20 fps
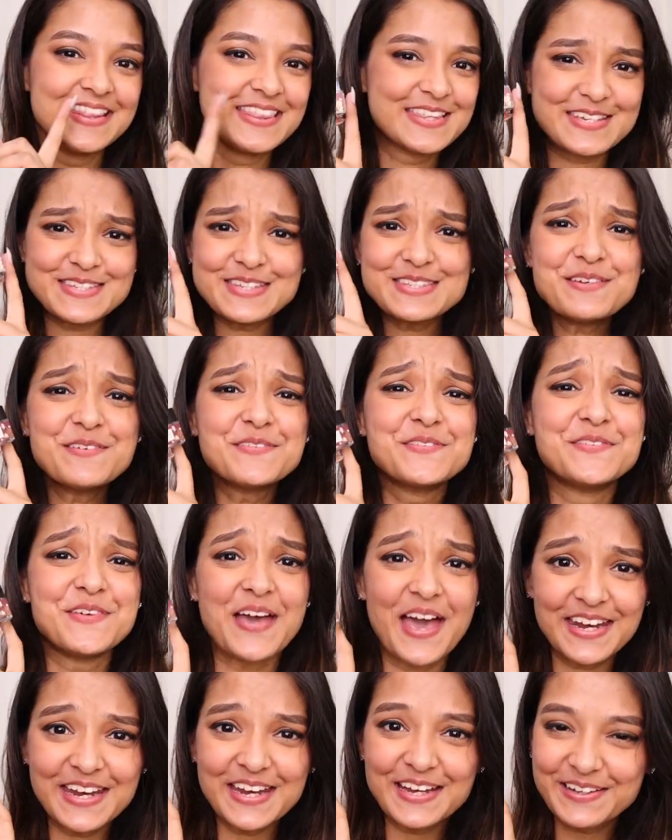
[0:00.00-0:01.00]
This is a
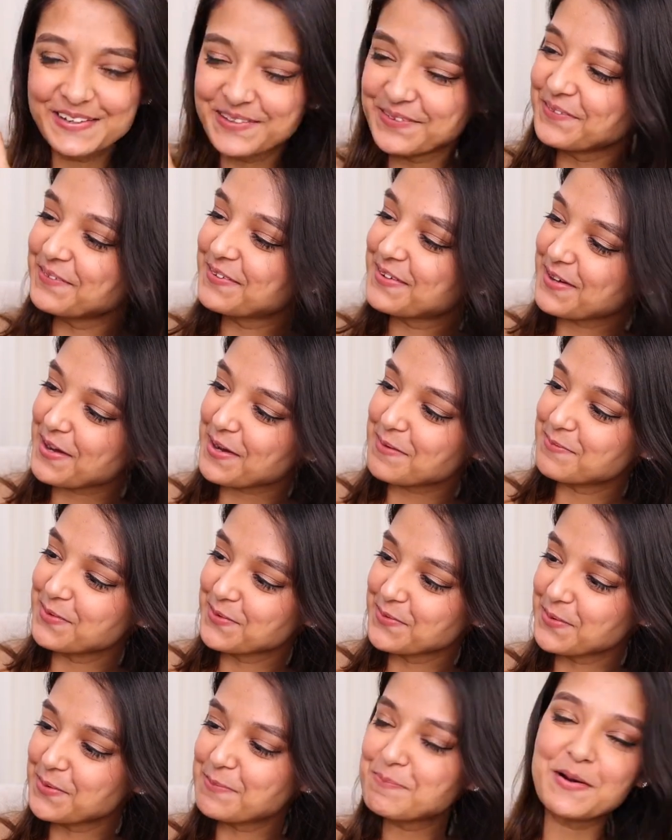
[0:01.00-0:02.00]
very cute tub,
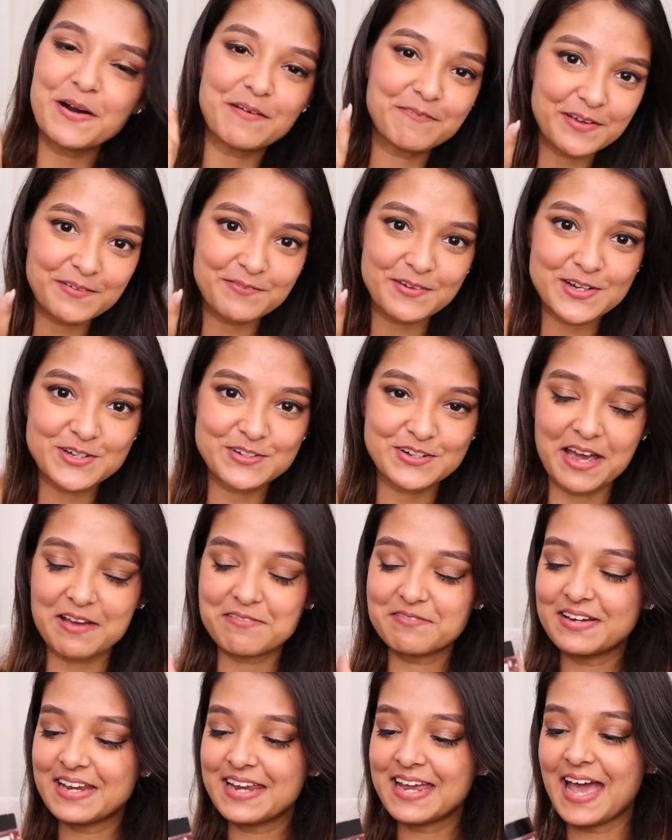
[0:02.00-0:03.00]
you know, perfect for
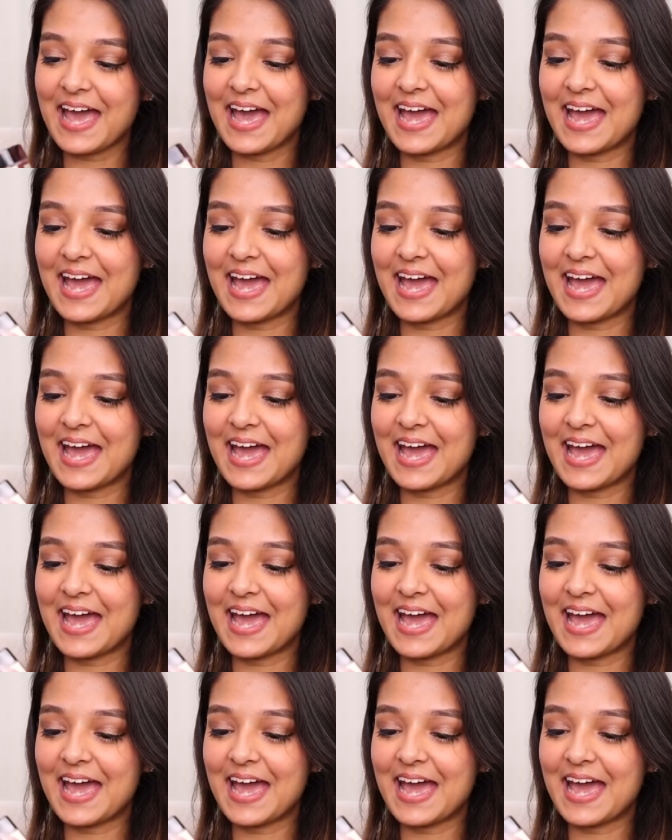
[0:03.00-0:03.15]
traveling.